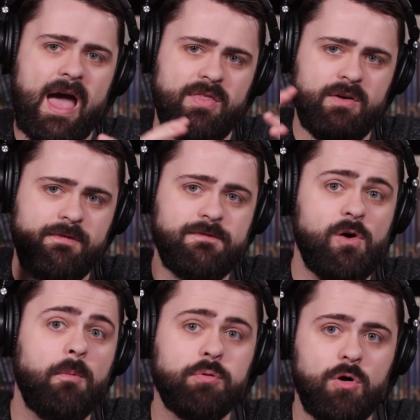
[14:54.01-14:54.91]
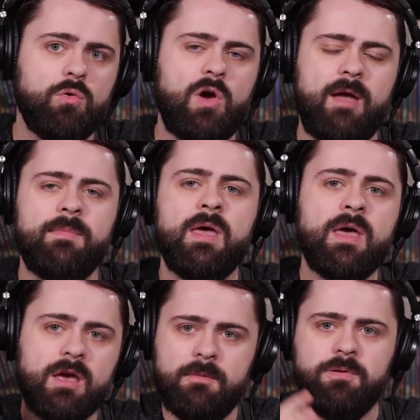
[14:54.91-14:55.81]
the full program
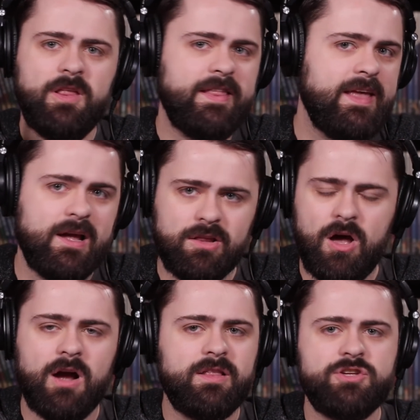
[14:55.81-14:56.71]
completely unlocked,